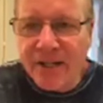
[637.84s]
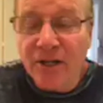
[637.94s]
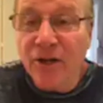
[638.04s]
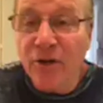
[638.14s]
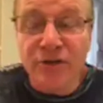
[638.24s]

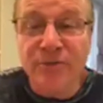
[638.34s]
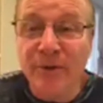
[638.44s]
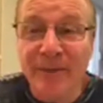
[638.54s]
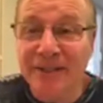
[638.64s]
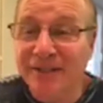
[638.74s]
because
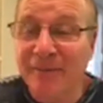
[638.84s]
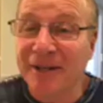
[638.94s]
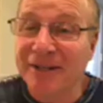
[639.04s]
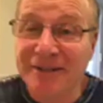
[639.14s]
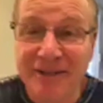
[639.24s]
we meet some of
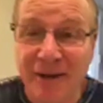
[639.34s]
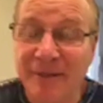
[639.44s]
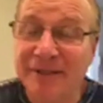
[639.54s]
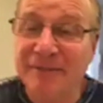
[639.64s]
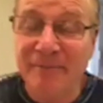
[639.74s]
the
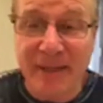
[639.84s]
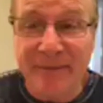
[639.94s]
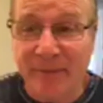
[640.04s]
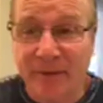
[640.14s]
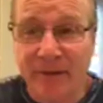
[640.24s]
dumbest
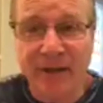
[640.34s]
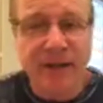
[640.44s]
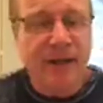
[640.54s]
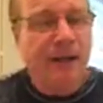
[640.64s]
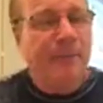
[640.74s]
people.
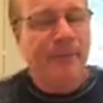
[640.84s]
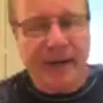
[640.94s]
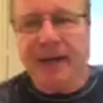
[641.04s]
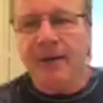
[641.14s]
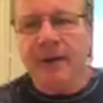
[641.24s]

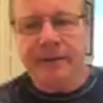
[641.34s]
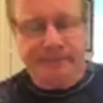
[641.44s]
But anyway,